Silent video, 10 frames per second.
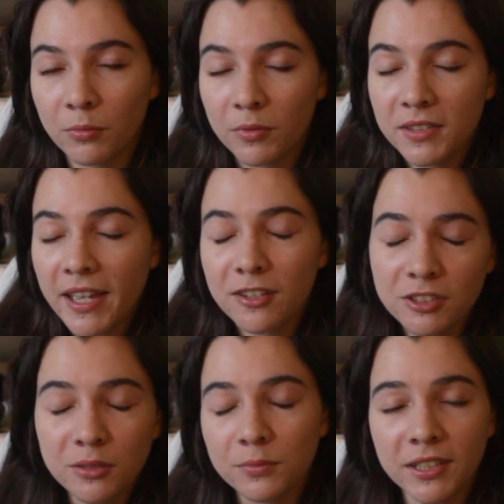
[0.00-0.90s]
is
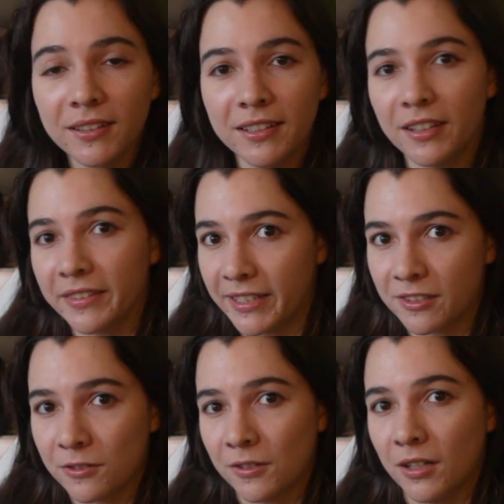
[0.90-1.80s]
actually really not
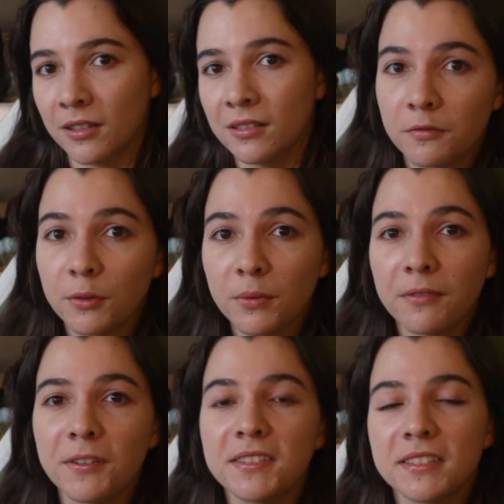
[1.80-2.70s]
that strong. For
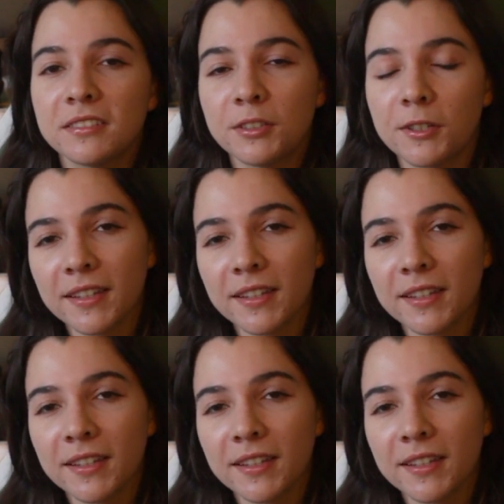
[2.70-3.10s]
reference, in two